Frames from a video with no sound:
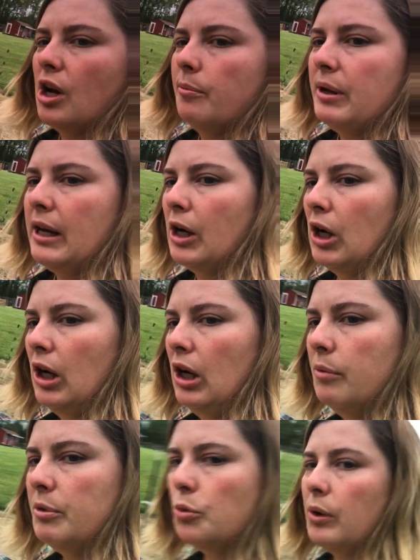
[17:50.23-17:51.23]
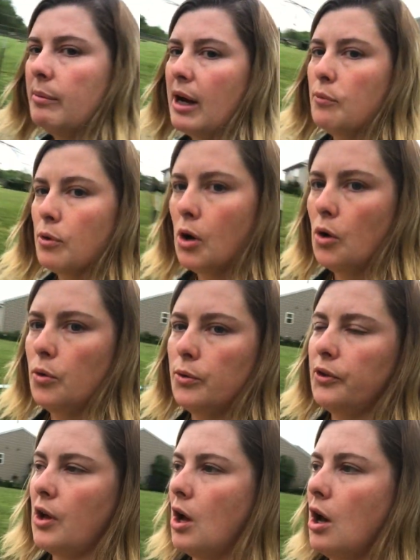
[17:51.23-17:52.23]
up here between my
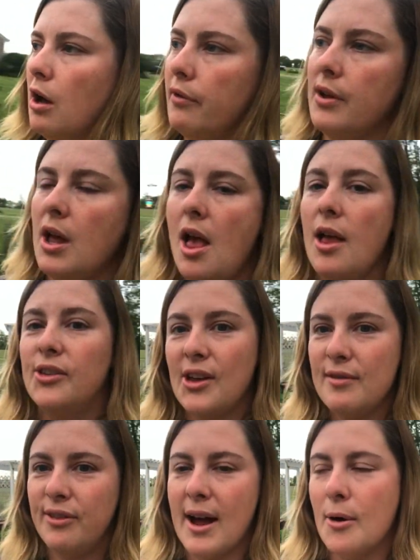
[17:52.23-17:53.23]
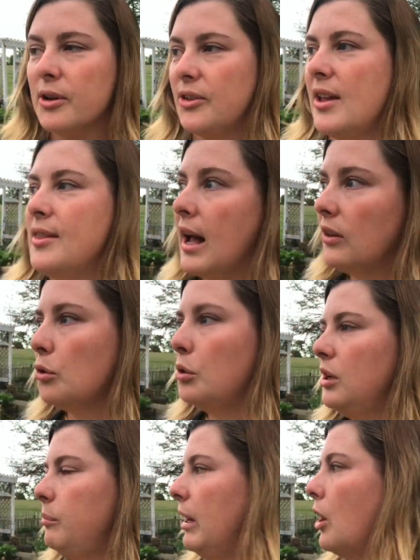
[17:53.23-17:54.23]
rows of sunflowers, and that's going
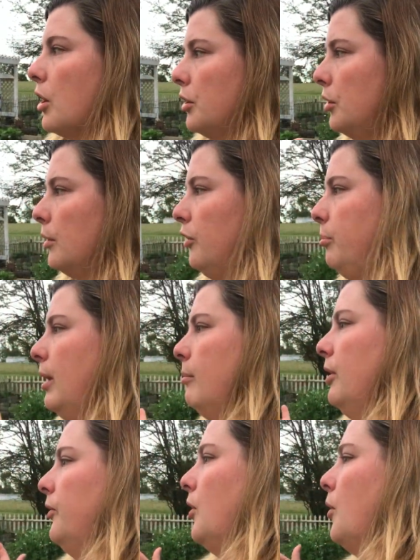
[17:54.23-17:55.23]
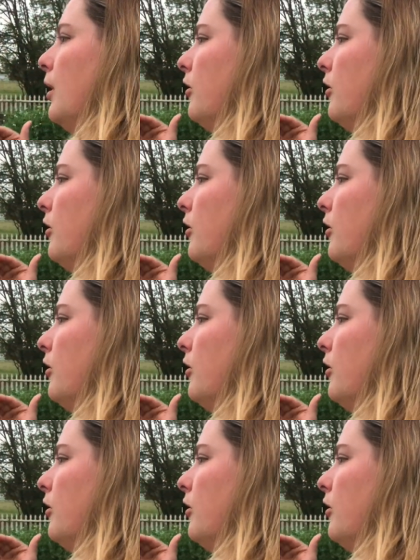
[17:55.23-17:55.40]
to be our new experiment. So our